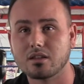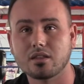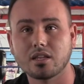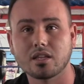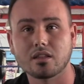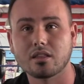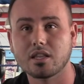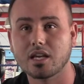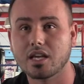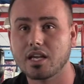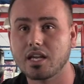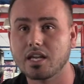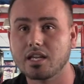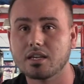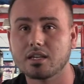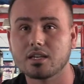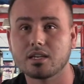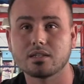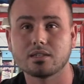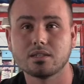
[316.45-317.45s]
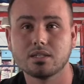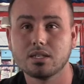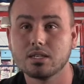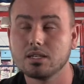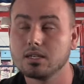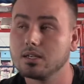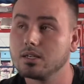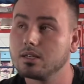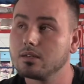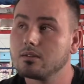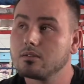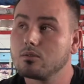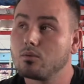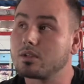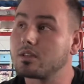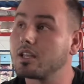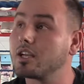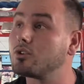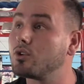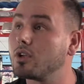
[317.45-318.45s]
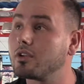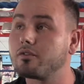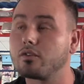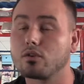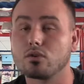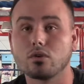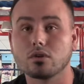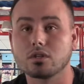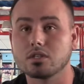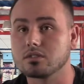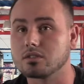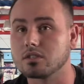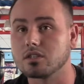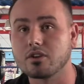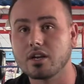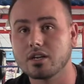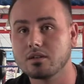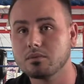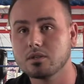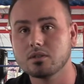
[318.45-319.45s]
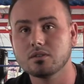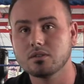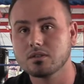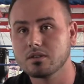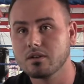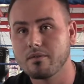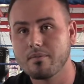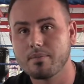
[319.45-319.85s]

I think they, what they're doing for Roarke is incredible.